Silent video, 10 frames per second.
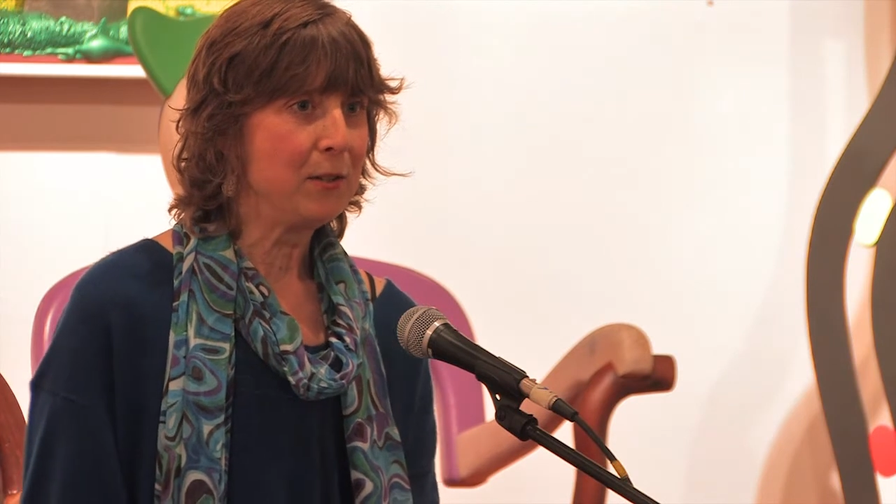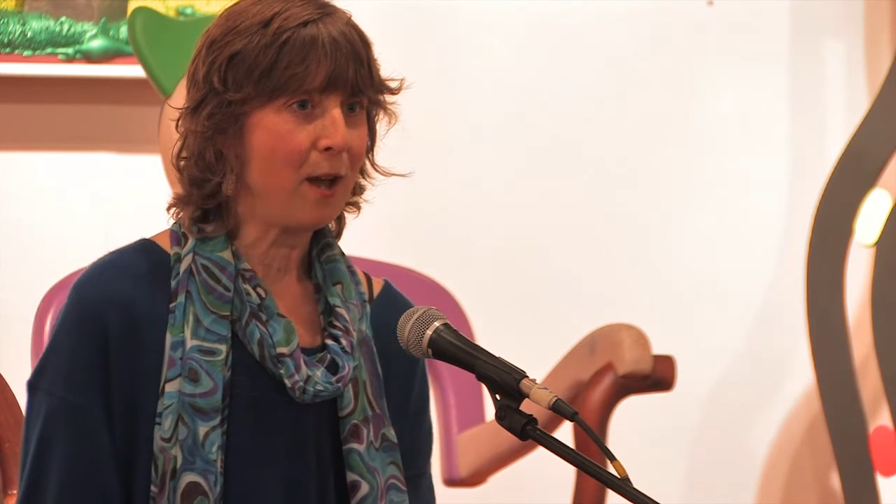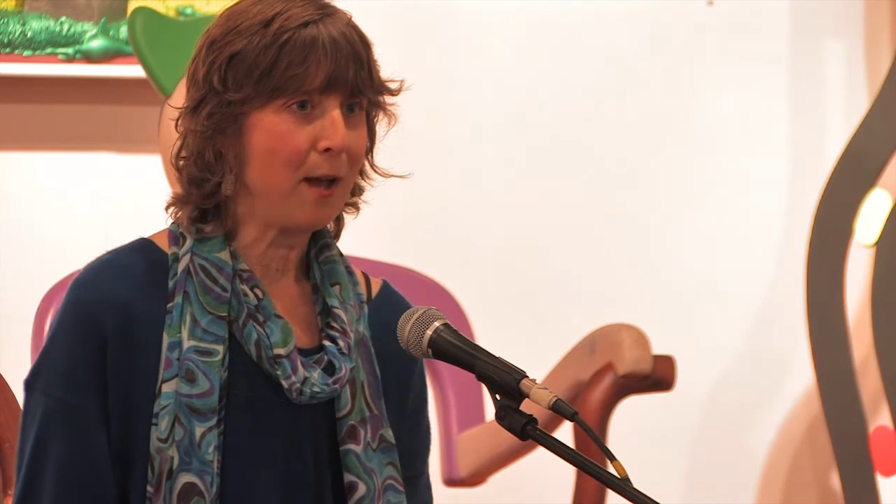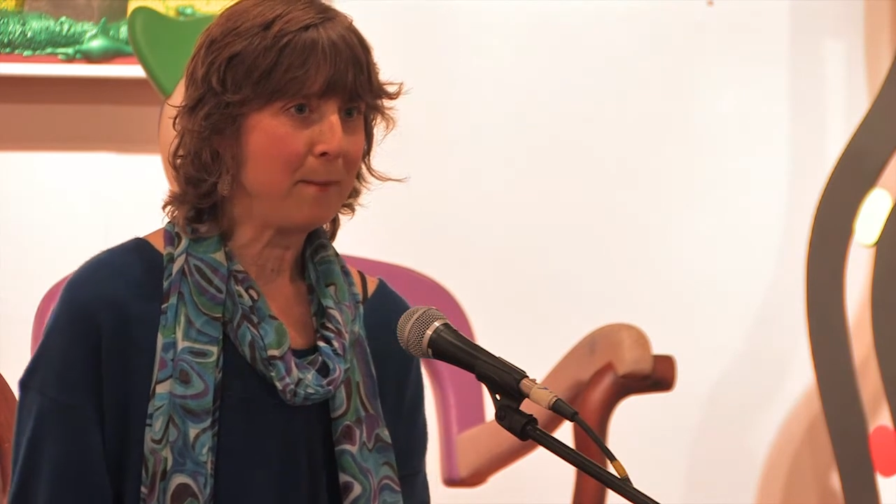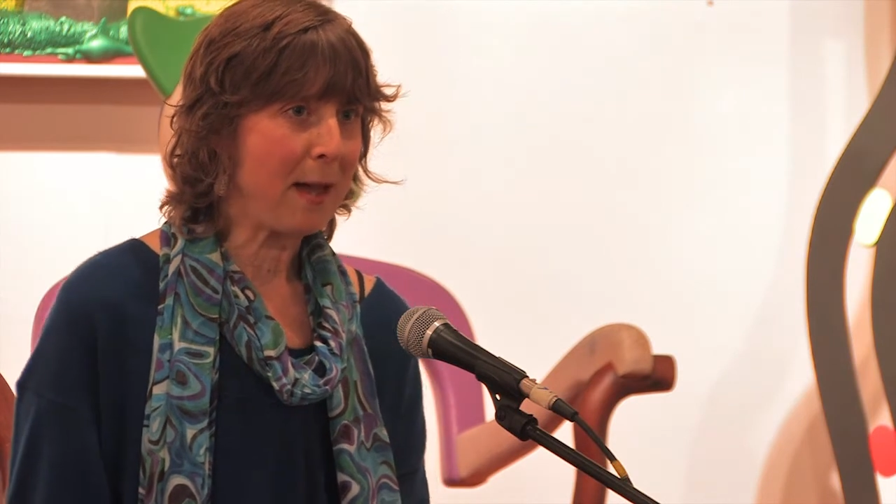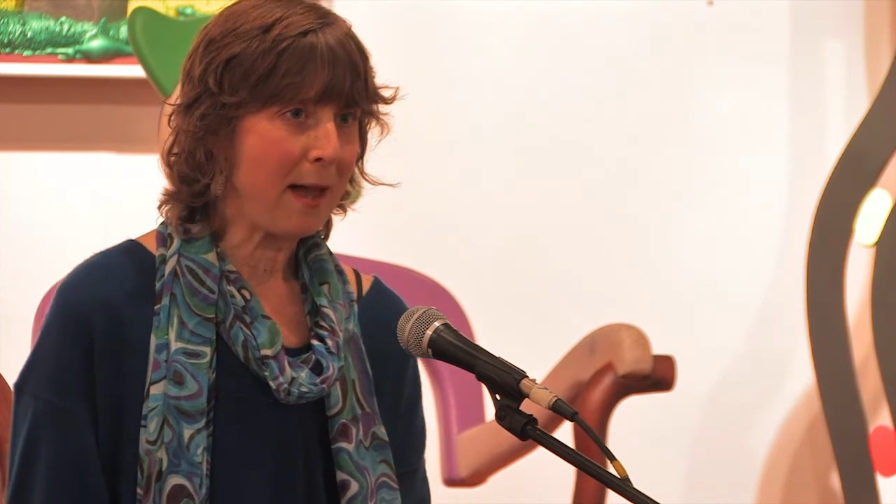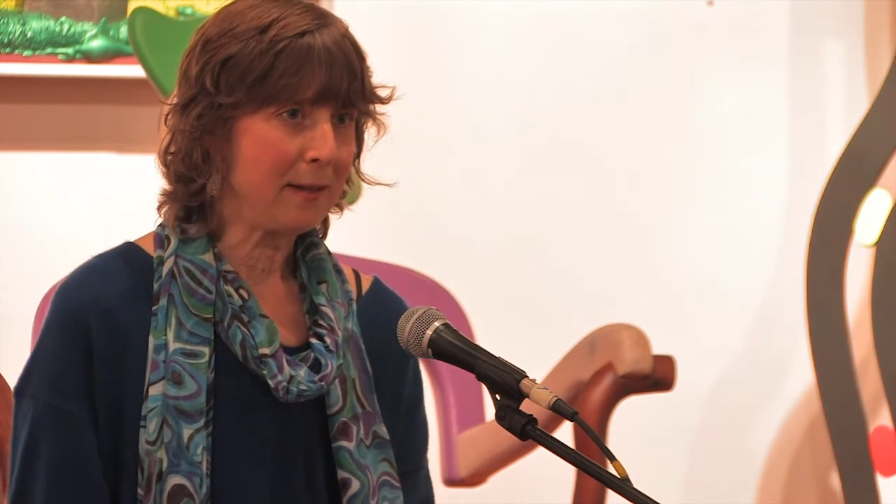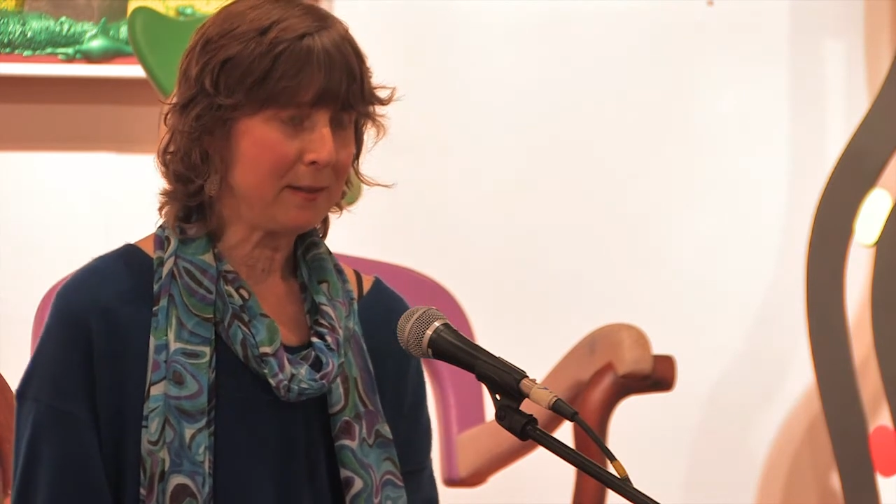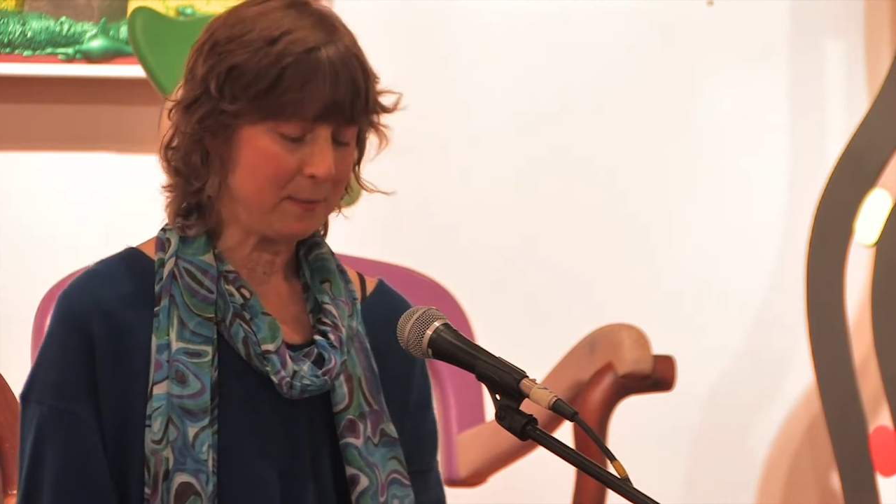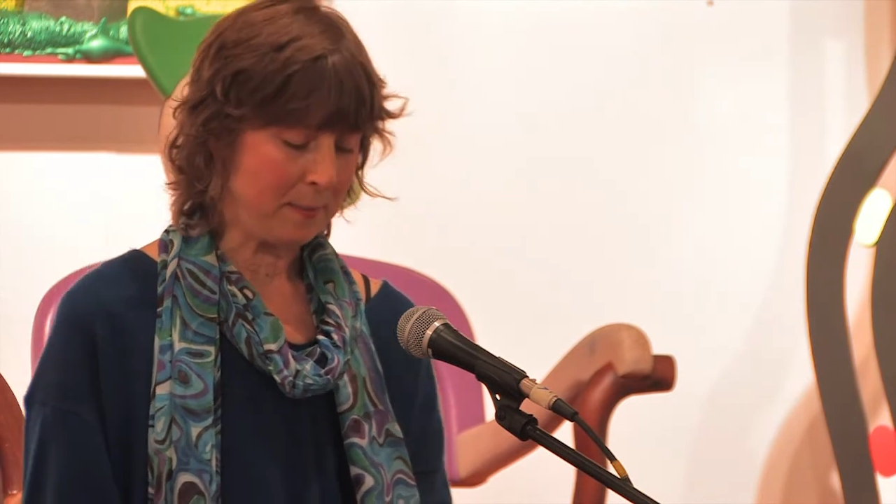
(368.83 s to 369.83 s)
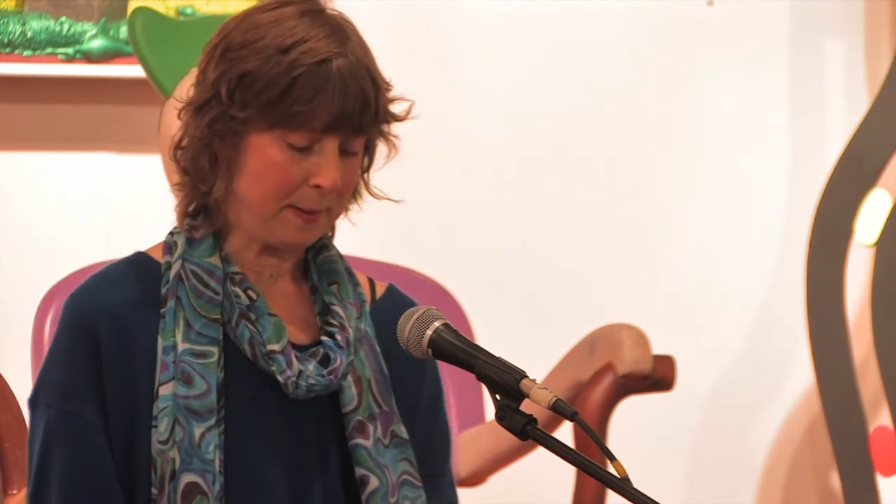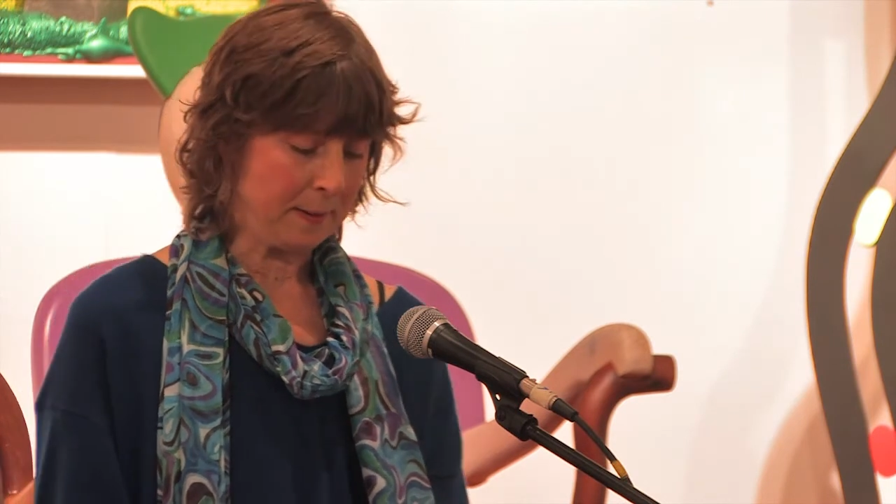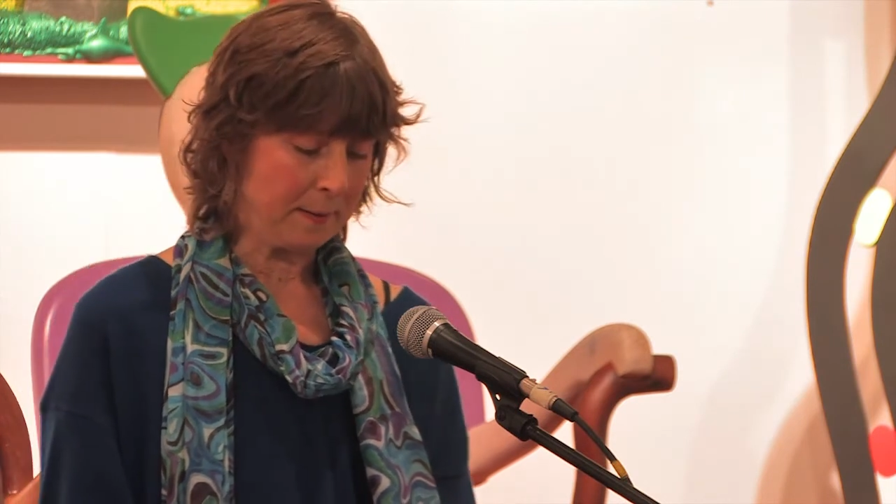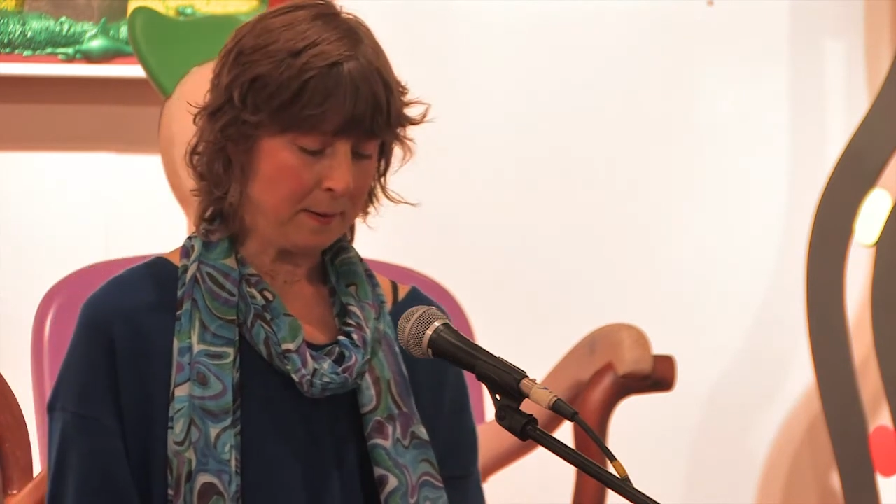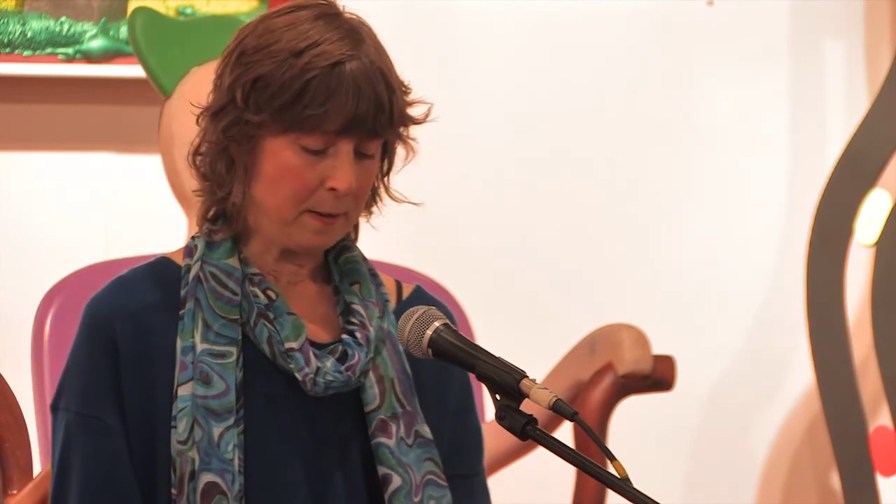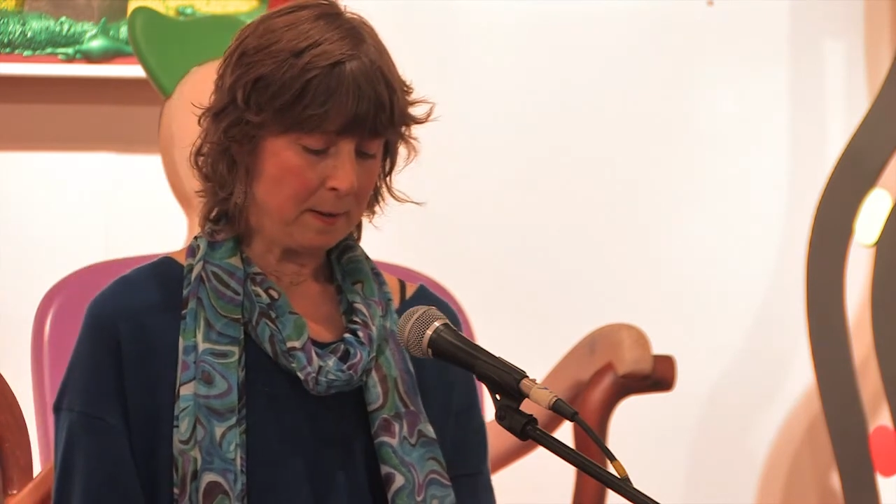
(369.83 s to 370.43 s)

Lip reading: Tom asked me,